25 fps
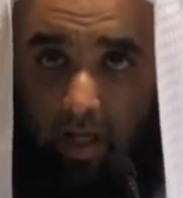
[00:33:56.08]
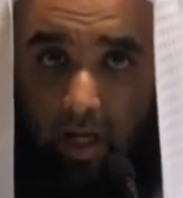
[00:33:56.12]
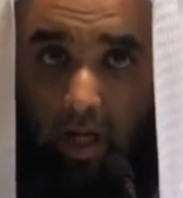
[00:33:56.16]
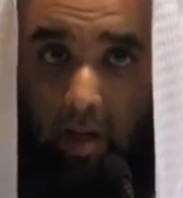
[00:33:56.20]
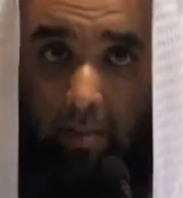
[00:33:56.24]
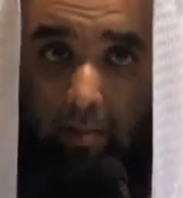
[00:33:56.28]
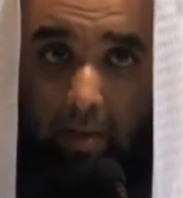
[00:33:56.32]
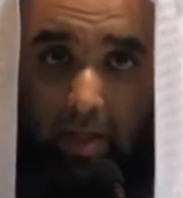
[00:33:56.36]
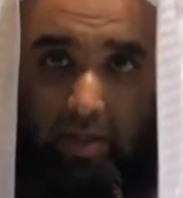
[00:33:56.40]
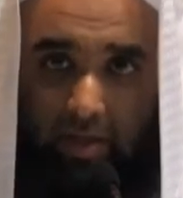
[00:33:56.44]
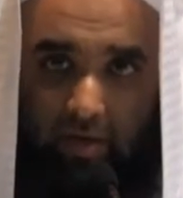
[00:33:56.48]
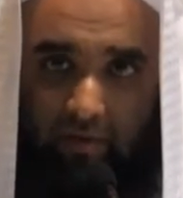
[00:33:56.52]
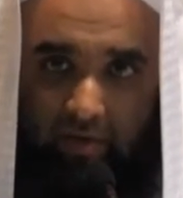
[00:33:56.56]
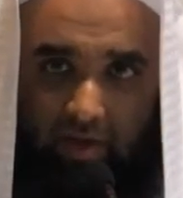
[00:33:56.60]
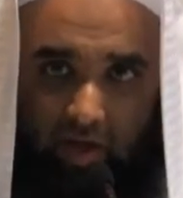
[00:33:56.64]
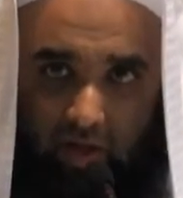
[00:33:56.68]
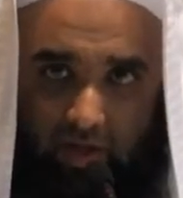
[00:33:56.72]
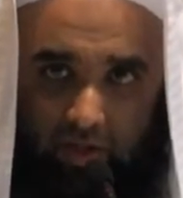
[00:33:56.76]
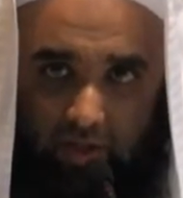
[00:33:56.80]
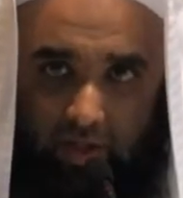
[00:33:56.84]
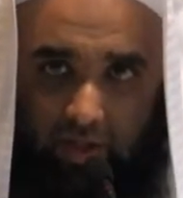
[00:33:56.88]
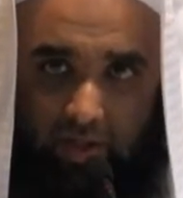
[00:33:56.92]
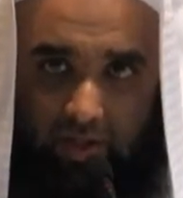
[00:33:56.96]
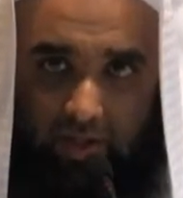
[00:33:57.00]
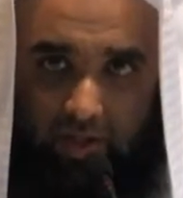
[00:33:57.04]
a mix of
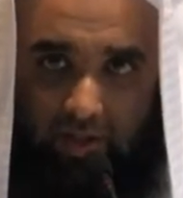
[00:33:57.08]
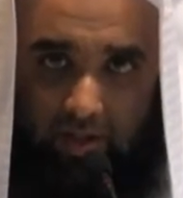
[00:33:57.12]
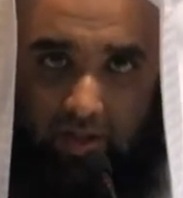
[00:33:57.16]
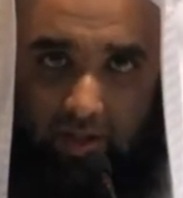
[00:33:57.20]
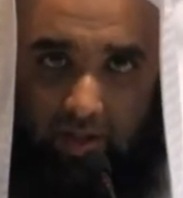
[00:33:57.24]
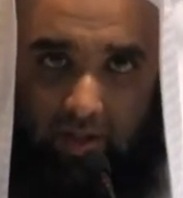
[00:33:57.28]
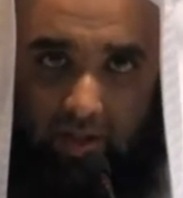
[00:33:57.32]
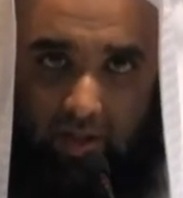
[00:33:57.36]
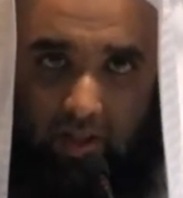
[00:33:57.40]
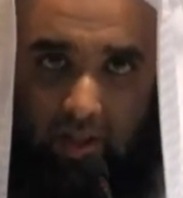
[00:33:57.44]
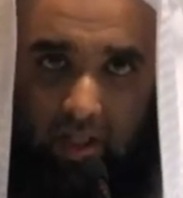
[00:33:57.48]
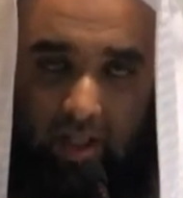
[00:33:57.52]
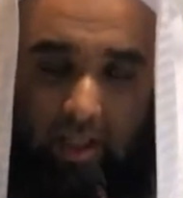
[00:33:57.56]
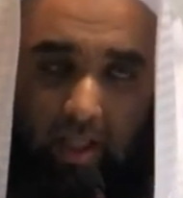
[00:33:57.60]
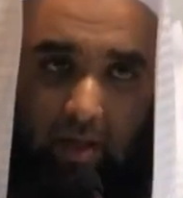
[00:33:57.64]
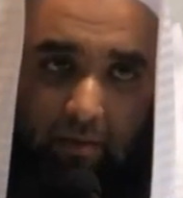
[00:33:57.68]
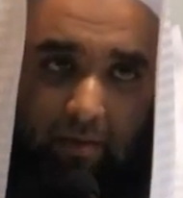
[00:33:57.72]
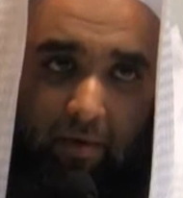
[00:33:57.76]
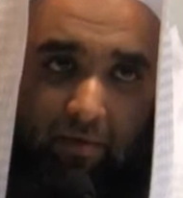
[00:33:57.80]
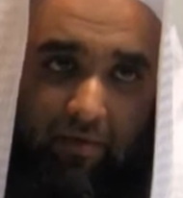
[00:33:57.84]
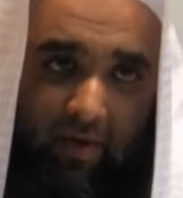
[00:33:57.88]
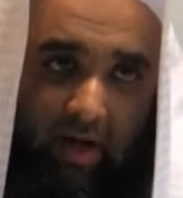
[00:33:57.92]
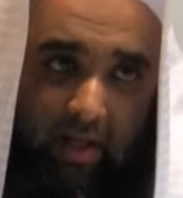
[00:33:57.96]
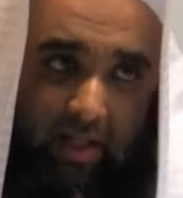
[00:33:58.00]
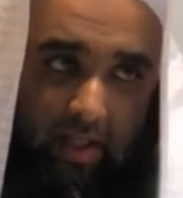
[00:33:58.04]
cultures, then
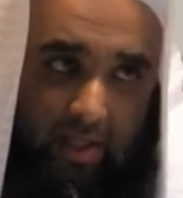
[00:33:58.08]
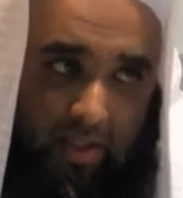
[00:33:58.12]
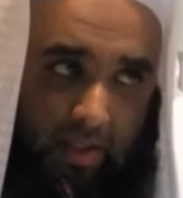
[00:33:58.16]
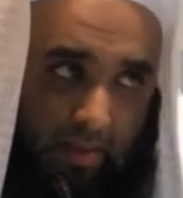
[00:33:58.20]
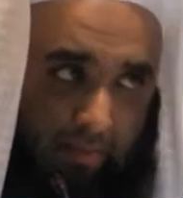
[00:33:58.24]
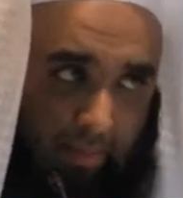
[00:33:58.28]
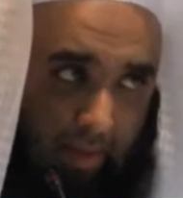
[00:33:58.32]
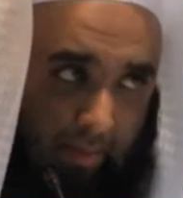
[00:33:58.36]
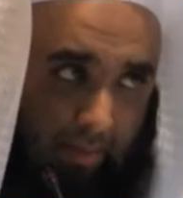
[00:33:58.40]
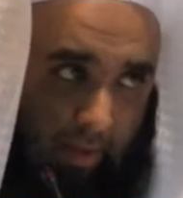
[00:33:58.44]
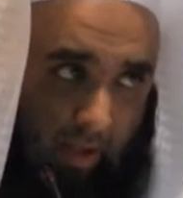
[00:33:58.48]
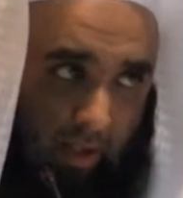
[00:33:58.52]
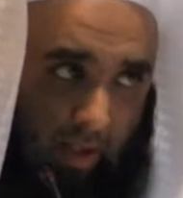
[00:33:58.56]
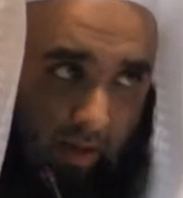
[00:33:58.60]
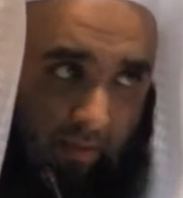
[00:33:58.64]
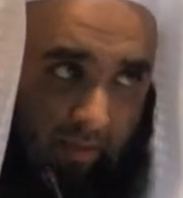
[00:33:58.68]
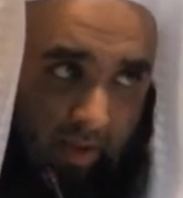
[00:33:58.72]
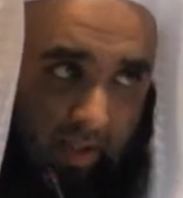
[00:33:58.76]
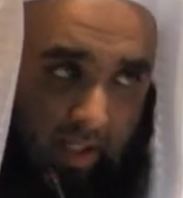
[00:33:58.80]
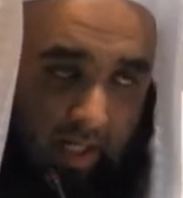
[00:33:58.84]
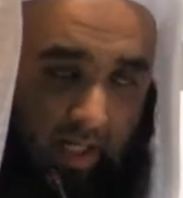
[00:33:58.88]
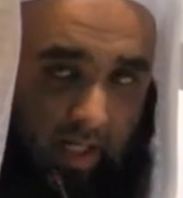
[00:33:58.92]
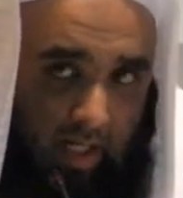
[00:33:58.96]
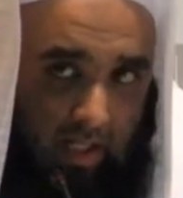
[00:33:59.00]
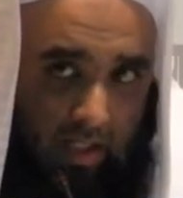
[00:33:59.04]
we find that some people cover
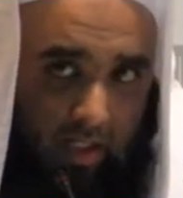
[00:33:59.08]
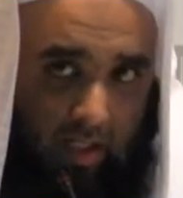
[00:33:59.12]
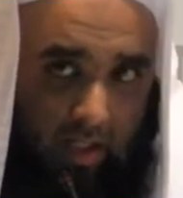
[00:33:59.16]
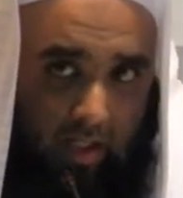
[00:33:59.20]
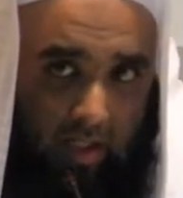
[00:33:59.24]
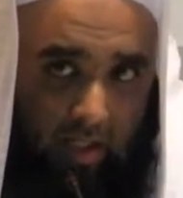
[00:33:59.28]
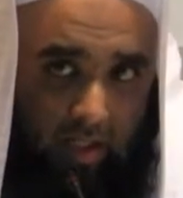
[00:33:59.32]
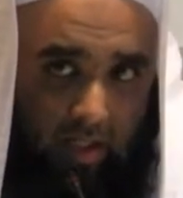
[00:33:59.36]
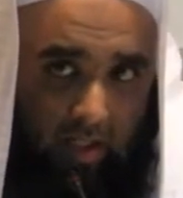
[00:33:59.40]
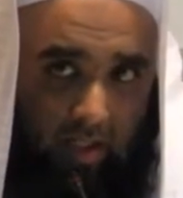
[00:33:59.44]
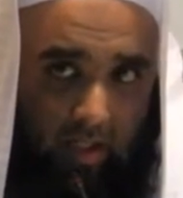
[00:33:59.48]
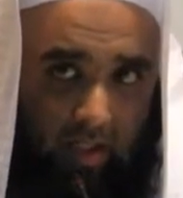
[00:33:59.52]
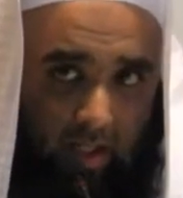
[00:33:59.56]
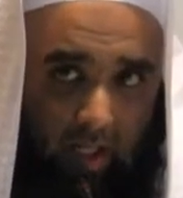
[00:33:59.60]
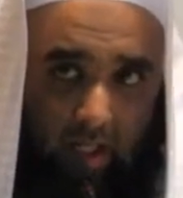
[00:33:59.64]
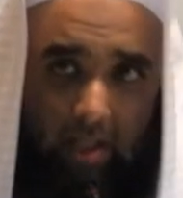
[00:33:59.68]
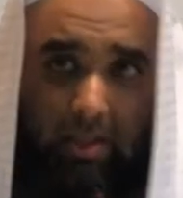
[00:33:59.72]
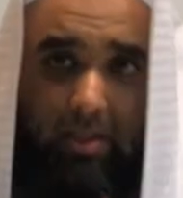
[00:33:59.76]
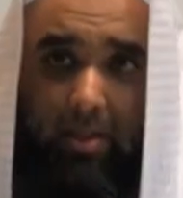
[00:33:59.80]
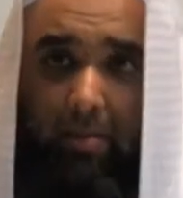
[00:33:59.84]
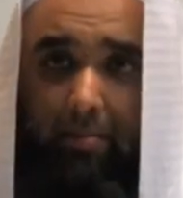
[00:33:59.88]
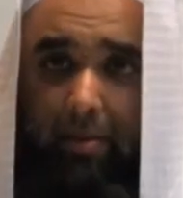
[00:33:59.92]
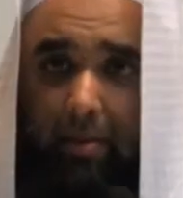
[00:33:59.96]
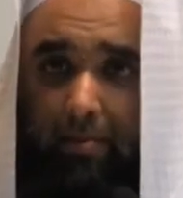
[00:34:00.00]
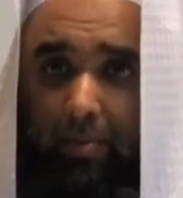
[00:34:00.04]
their head, and
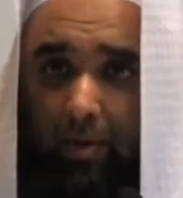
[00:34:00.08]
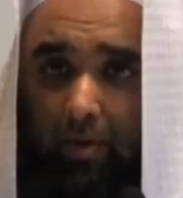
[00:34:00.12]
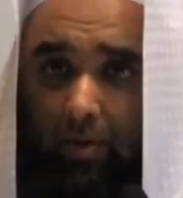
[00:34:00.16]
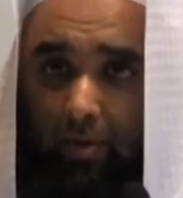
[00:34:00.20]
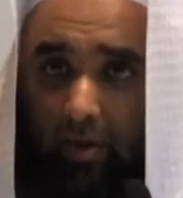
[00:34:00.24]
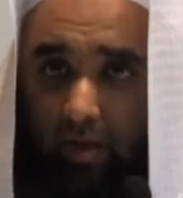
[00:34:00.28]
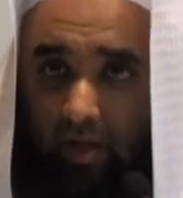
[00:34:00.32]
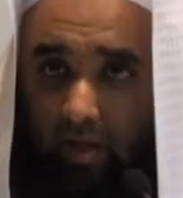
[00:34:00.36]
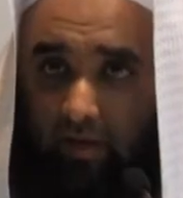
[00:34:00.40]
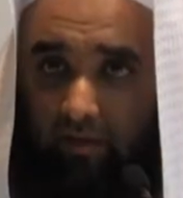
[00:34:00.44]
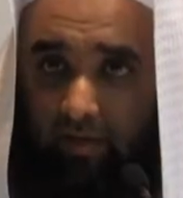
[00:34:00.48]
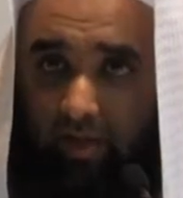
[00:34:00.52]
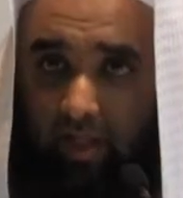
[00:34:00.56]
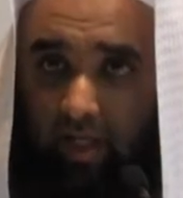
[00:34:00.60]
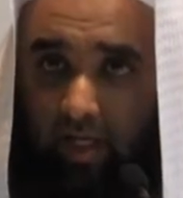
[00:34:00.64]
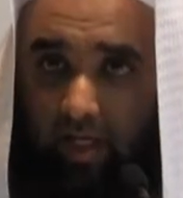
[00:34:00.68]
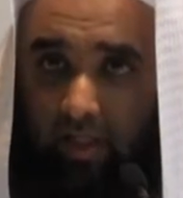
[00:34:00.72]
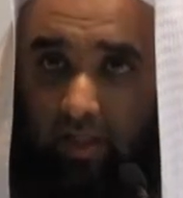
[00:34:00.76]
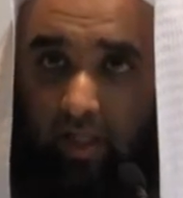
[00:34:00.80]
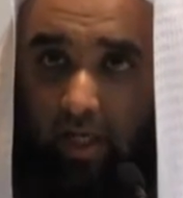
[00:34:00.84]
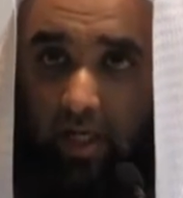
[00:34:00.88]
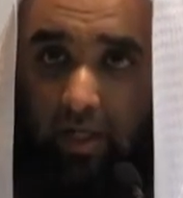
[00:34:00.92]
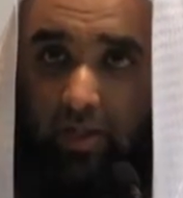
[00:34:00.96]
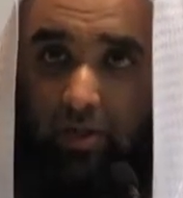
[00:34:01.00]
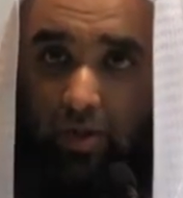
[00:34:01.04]
some people do not cover the head.
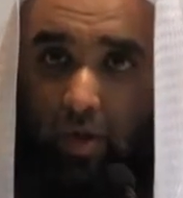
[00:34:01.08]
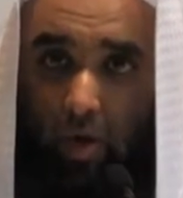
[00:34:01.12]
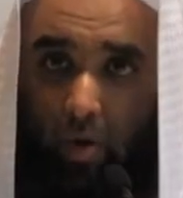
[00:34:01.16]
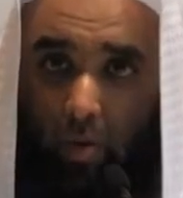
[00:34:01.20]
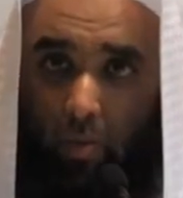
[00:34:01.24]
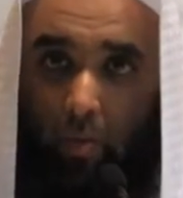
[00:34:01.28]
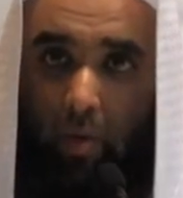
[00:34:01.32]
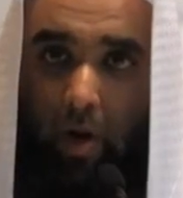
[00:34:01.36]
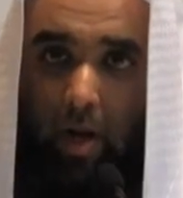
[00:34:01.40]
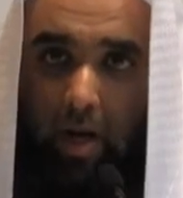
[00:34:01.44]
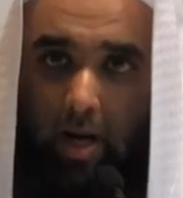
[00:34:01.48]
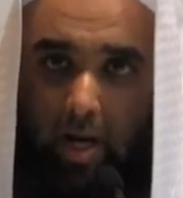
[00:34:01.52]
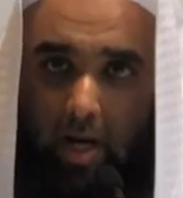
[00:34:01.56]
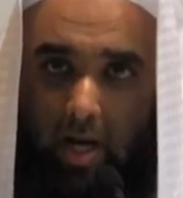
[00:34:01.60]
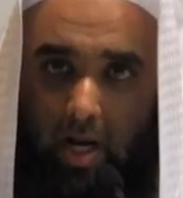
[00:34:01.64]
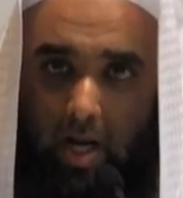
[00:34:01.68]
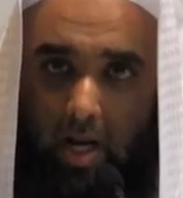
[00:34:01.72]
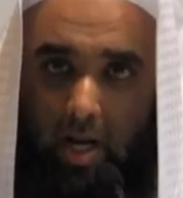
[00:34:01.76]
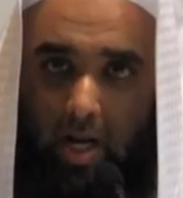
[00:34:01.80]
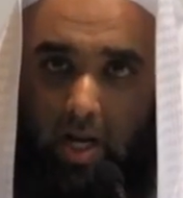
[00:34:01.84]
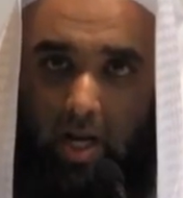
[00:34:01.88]
There is no one